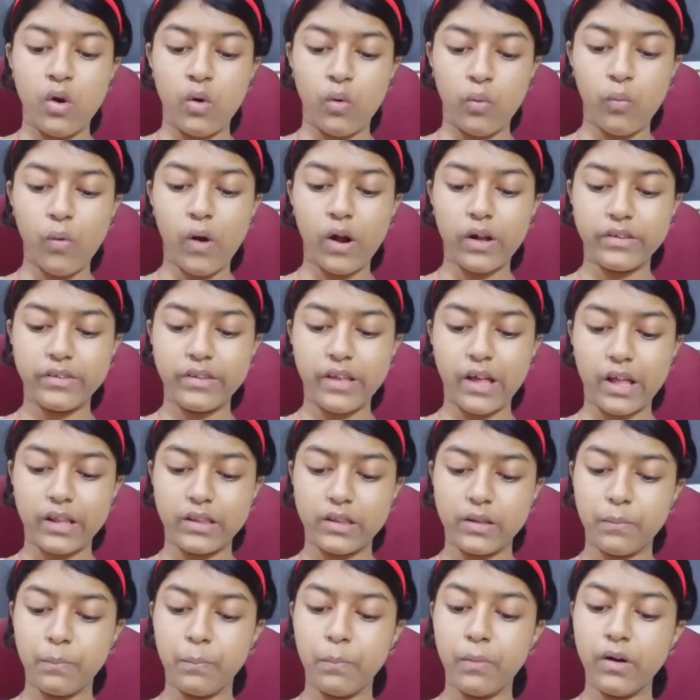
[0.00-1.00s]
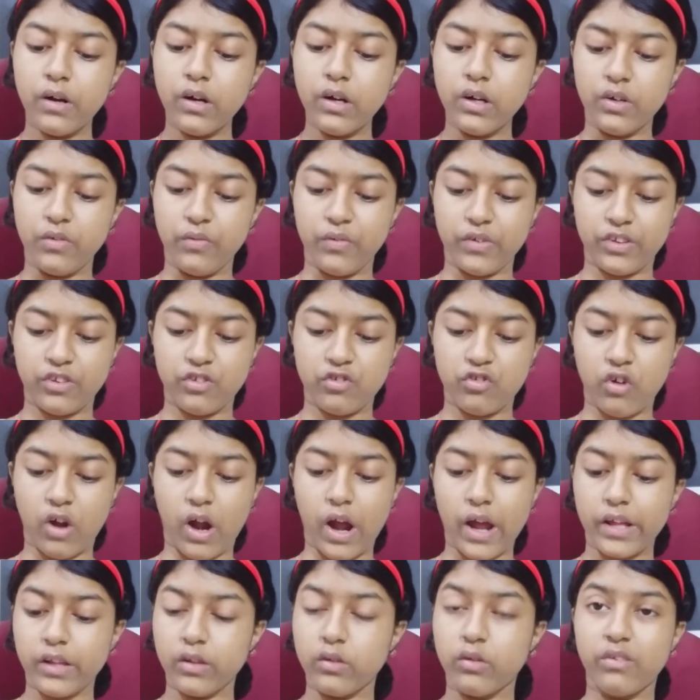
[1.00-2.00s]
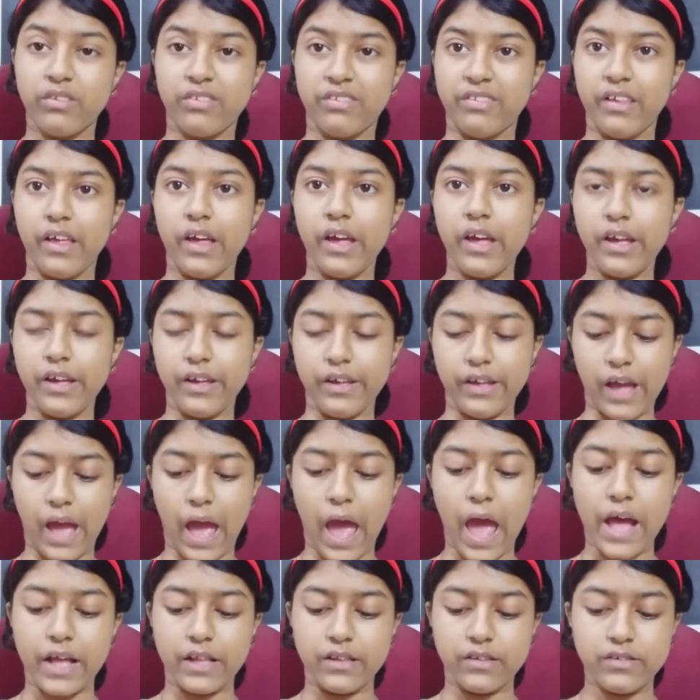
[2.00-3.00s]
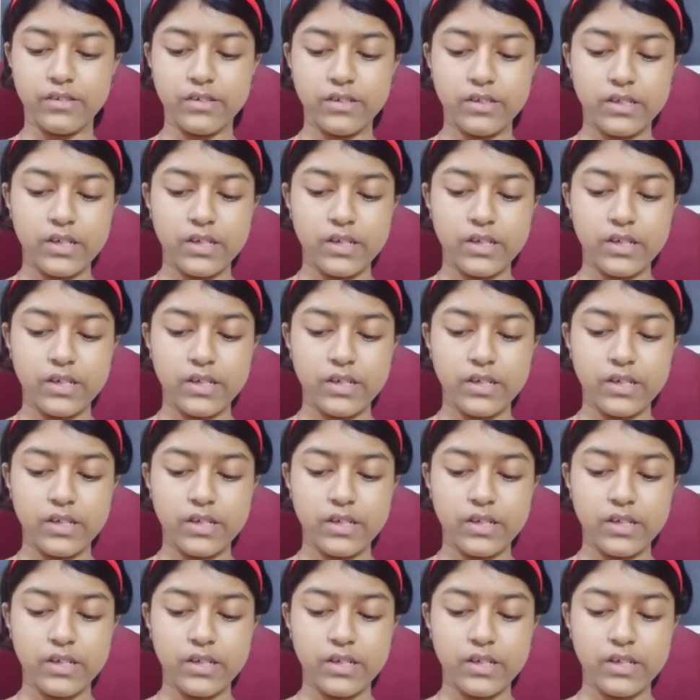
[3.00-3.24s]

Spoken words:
what that the bird was trying to say, and